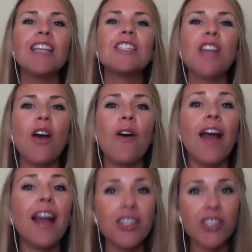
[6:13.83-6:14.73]
so I
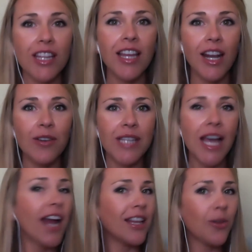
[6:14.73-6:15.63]
actually thought I was
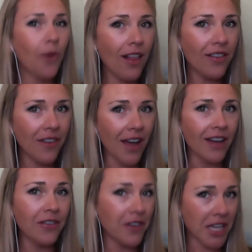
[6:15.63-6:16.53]
highly
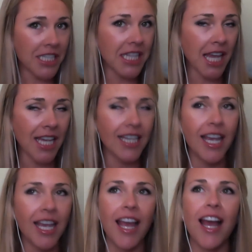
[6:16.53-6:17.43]
qualified for this thing.
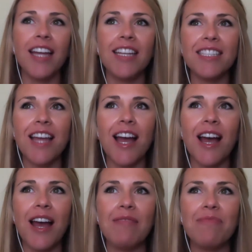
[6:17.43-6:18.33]
And
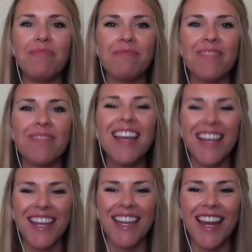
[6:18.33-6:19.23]

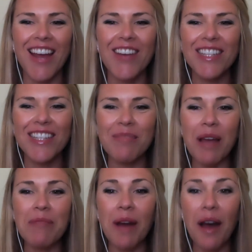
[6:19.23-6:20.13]
and I went to
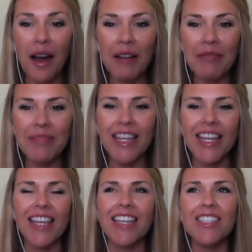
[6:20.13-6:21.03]
my mom
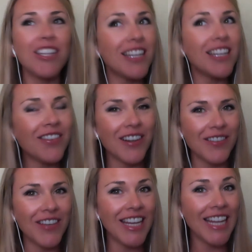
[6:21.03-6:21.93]
thinking she had never heard
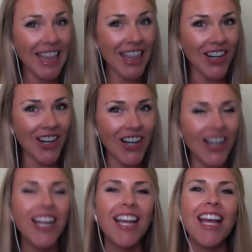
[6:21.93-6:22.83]
of it either.
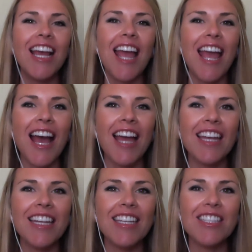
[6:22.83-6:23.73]

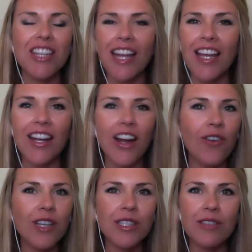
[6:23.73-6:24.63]
And she and I had
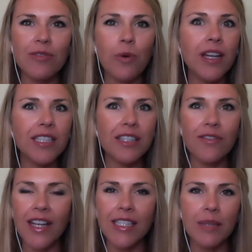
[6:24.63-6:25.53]
always wanted to
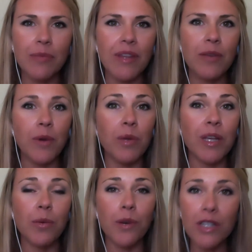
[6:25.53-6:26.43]
find something where we
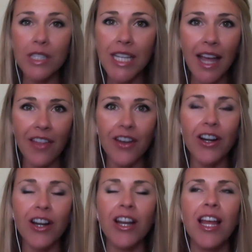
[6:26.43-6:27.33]
could work
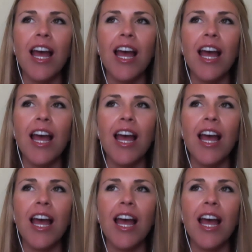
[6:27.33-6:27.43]
together,